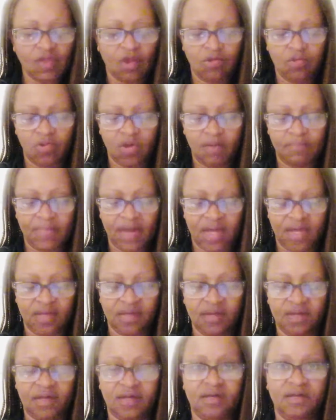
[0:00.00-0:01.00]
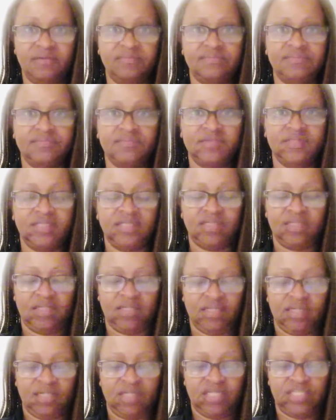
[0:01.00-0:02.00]
on my
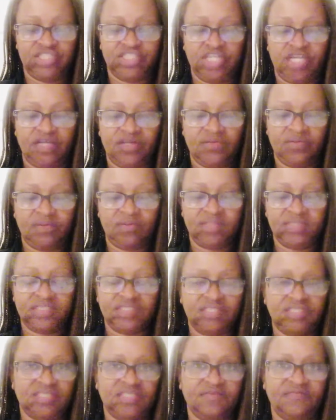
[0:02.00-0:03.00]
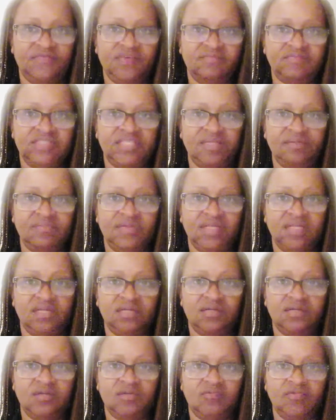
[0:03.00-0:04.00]
channel. It's just a 15-minute
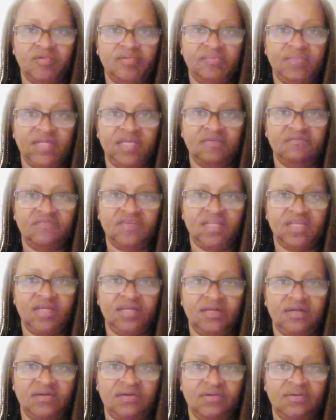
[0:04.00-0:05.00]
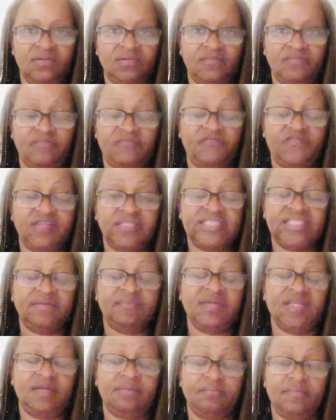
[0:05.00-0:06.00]
Cook With Me video.
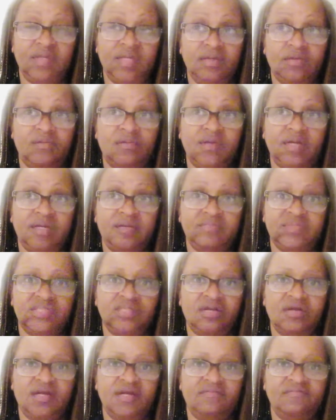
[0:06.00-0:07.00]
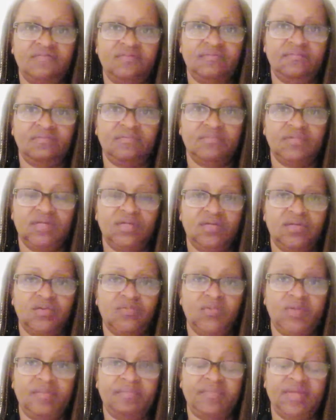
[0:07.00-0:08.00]
15-minute meal, I'm sorry,
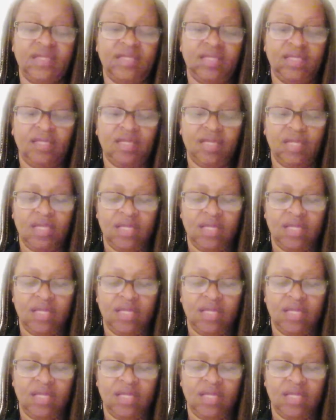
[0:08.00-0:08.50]
Cook With Me.